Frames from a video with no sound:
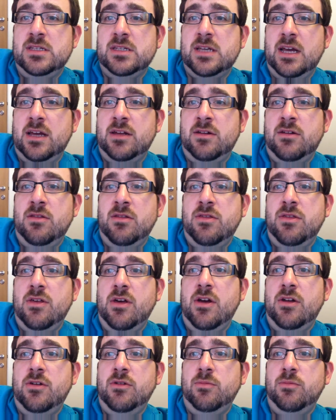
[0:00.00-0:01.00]
second and
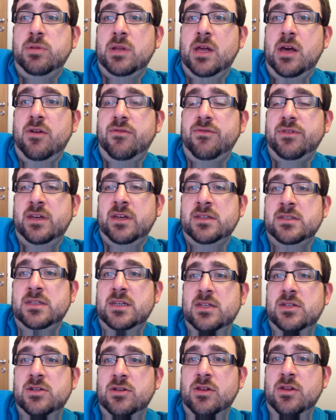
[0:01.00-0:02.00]
third will play off against
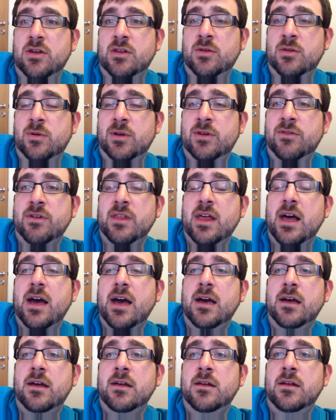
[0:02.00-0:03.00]
each other, and the winner of
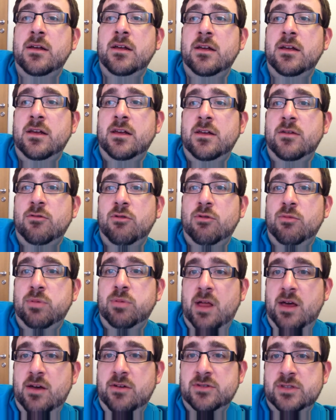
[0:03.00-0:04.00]
that will
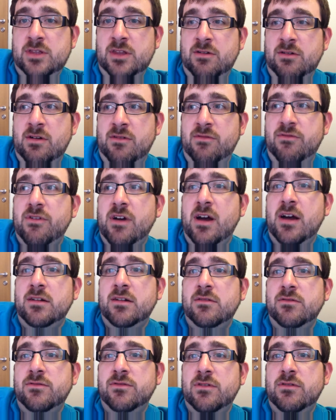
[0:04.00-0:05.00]
play us in the grand
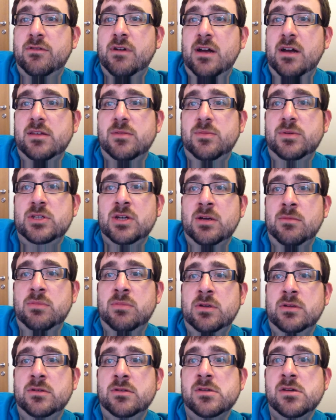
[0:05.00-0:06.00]
final for the right to be
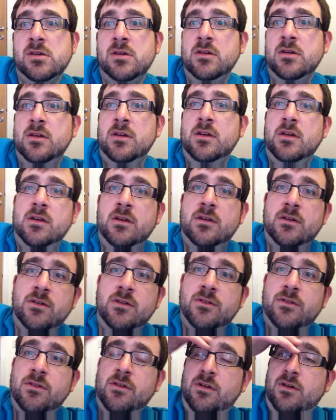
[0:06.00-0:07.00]
champions.
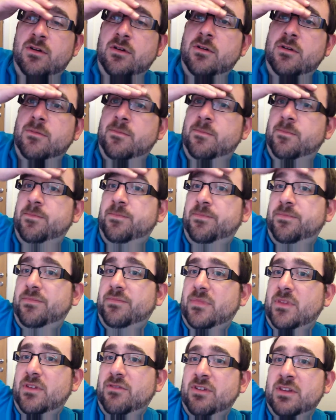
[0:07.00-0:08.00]
So
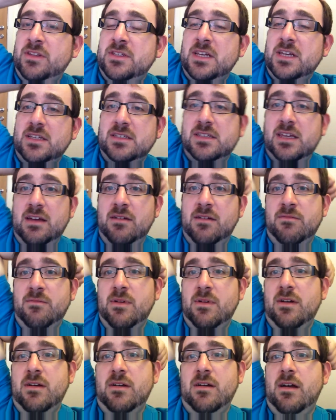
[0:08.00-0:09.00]
fantastic. I'm
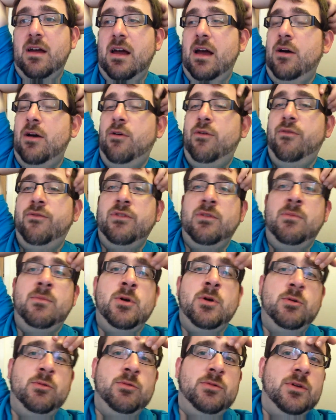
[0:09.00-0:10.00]
over the
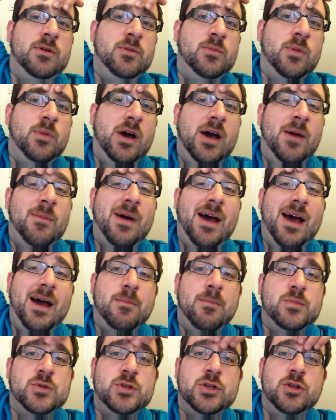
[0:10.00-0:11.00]
moon, but I'm
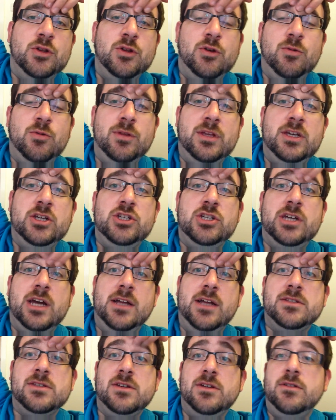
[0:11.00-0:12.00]
absolutely
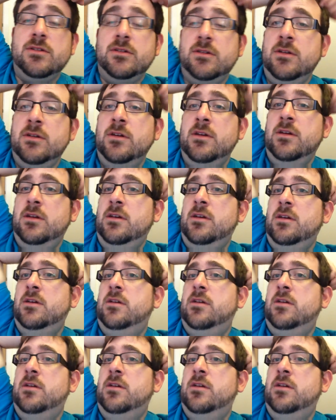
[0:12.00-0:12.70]
shattered. I